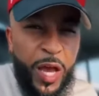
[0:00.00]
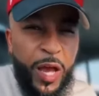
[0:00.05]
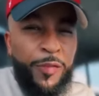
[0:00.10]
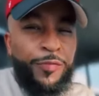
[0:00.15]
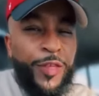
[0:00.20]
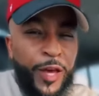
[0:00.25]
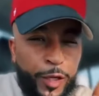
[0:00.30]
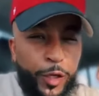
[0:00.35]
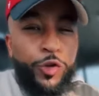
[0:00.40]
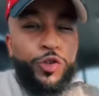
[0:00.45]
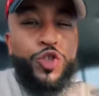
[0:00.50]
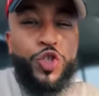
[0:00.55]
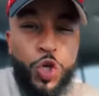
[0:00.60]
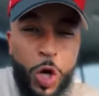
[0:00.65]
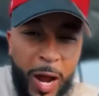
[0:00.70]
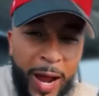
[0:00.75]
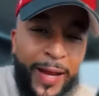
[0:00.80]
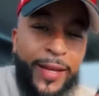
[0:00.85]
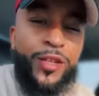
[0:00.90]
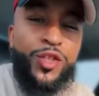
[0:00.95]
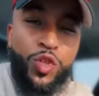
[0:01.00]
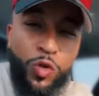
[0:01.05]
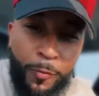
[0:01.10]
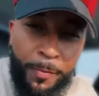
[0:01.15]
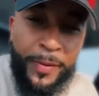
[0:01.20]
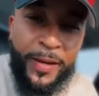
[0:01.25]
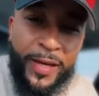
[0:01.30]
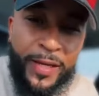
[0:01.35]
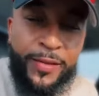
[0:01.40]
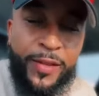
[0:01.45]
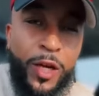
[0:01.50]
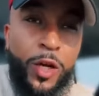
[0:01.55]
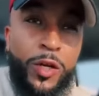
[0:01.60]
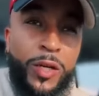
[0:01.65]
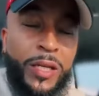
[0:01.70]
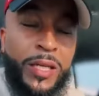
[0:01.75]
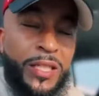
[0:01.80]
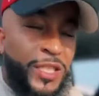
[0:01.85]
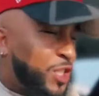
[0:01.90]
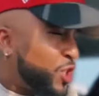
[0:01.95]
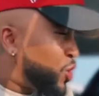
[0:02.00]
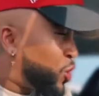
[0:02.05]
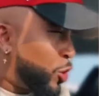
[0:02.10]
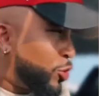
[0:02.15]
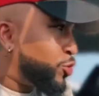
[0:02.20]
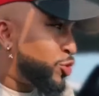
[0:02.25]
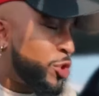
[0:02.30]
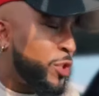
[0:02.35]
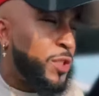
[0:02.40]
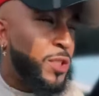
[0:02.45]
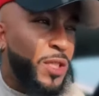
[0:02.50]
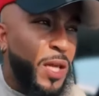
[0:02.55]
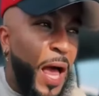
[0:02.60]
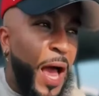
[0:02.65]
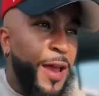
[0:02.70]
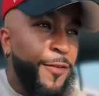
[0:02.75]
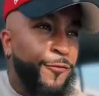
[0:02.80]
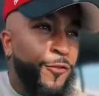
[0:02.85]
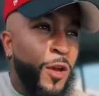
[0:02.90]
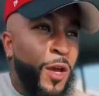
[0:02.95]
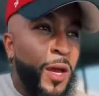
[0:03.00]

that are trying to be in their children's life